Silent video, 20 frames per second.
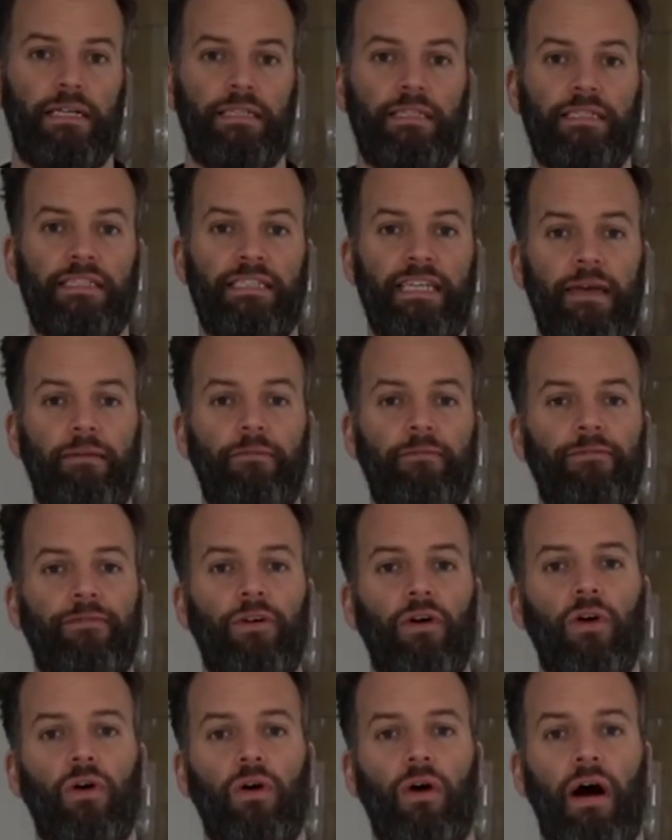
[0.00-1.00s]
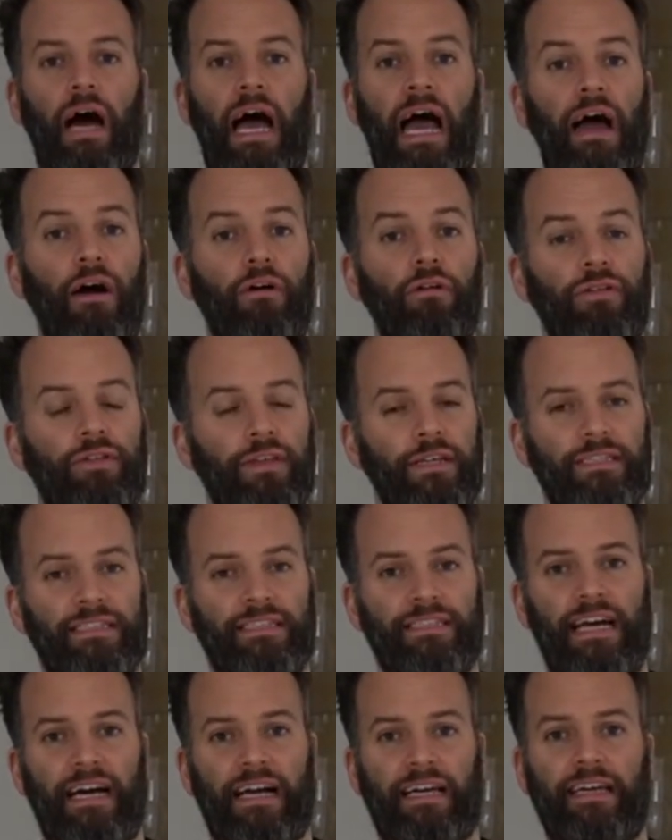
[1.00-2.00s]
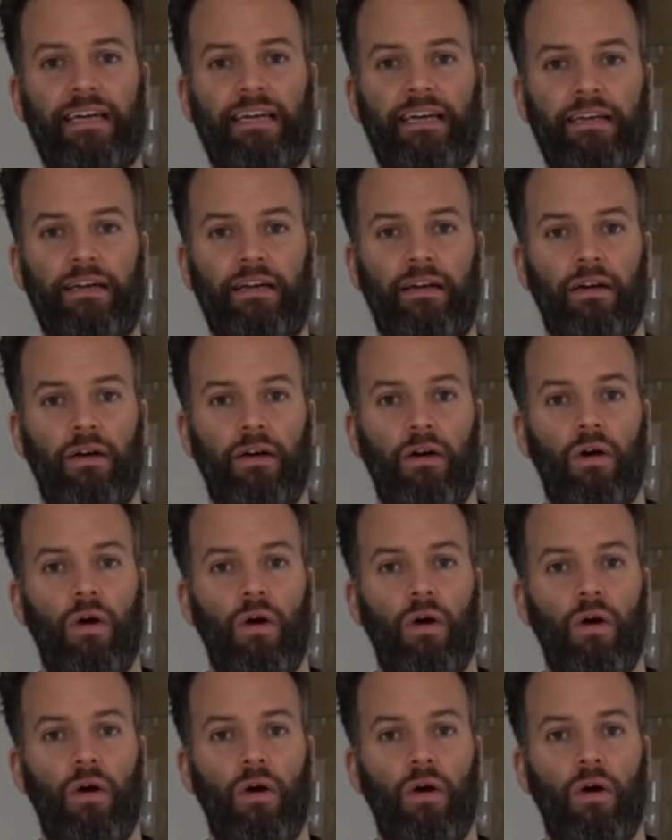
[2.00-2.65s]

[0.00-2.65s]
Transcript: Tip 4, healthy snacking.